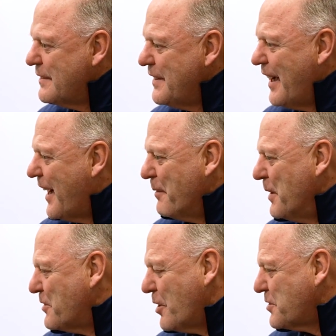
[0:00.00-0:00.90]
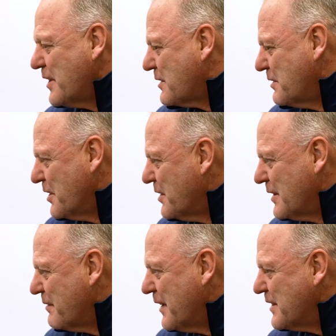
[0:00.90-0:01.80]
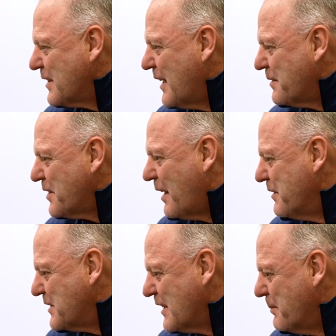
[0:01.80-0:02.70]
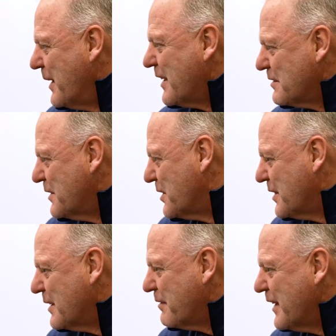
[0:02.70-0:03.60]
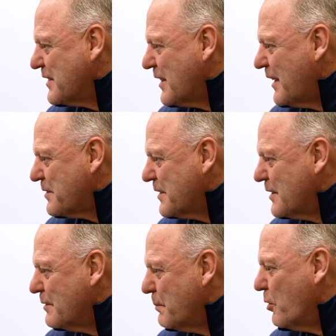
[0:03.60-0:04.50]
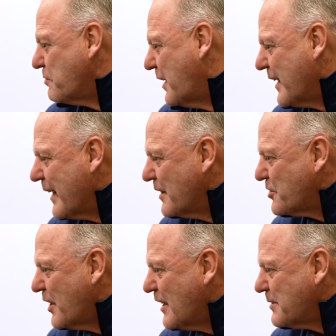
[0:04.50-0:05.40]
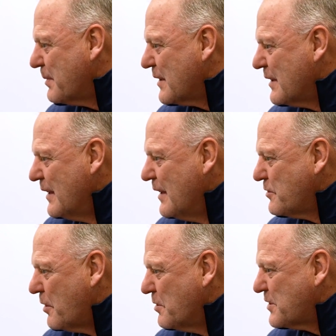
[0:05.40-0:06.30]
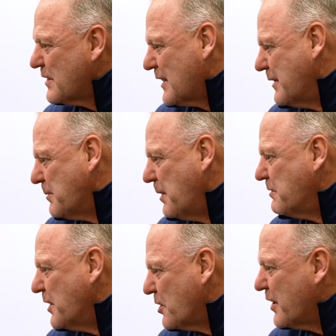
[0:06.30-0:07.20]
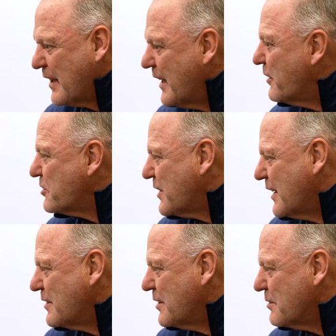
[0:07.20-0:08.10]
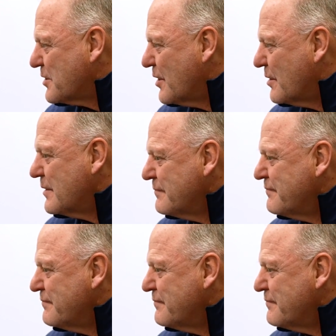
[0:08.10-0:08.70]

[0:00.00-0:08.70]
Yeah, I mean, Trocheck's real good in the face-offs. Obviously, Mika's real good in the face-offs, and they're both right-handed shots, but Troche seems to be real good on the other side, too. So,